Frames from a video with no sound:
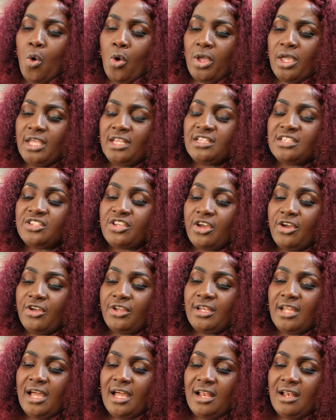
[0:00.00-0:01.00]

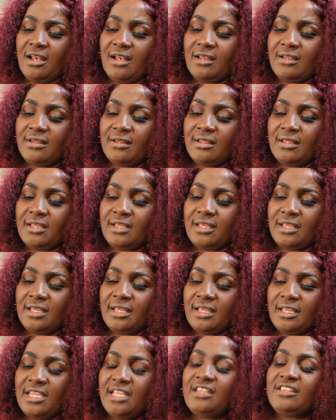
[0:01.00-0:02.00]
internal,
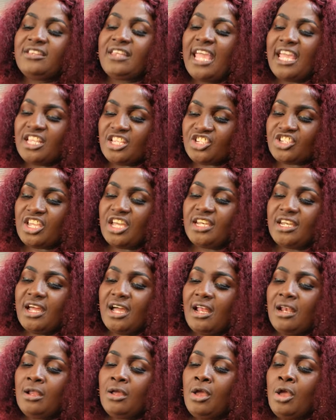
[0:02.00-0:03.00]

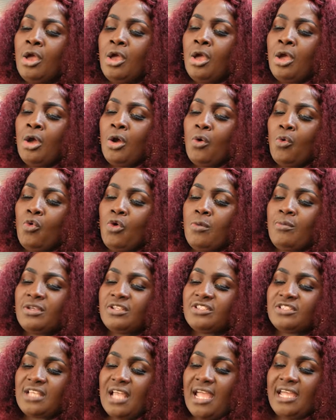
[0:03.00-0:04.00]
intentional,
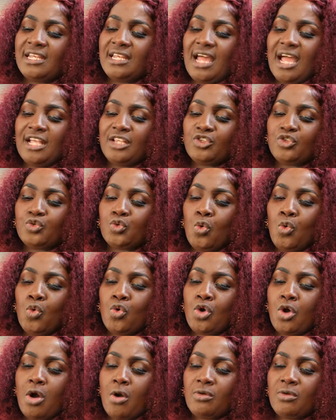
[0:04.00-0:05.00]
homicide and two
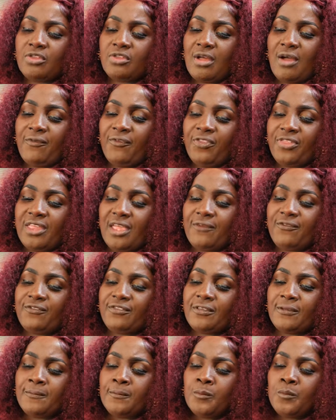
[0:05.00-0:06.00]
counts of
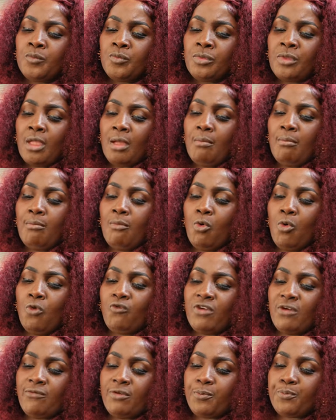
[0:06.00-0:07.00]
theft, move
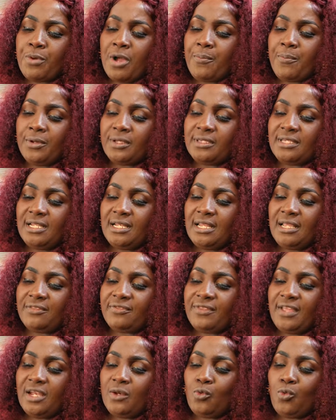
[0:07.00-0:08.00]
of a property less
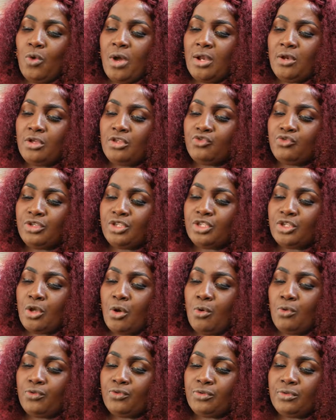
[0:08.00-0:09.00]
than
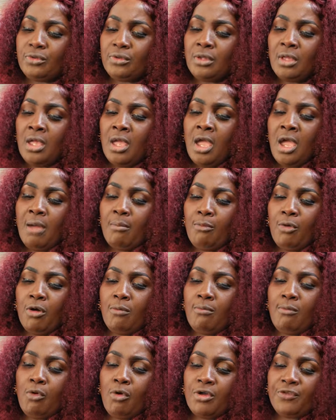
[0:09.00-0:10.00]
100,000 but
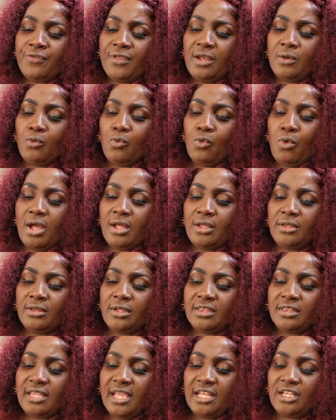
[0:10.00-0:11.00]
more than one
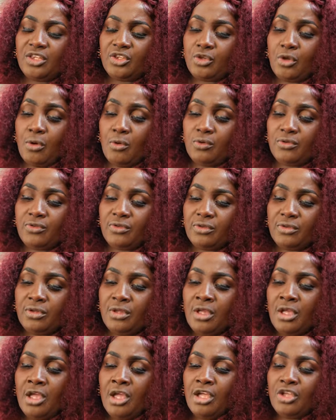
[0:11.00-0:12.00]

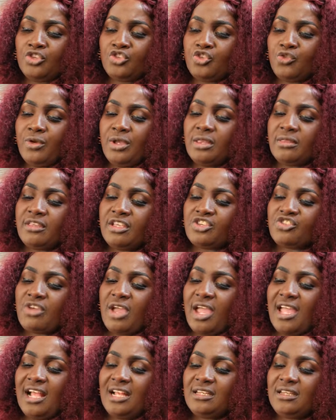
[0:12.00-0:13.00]
During the
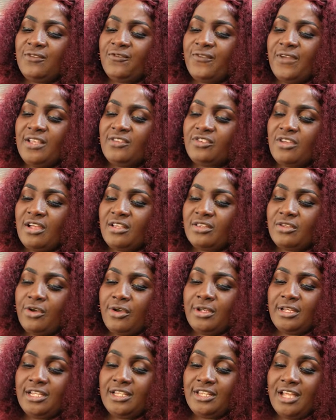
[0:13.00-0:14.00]
trial, defense
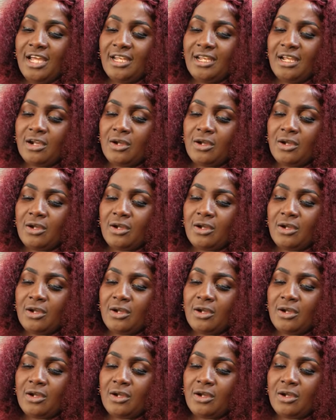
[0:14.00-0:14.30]
attorney Dana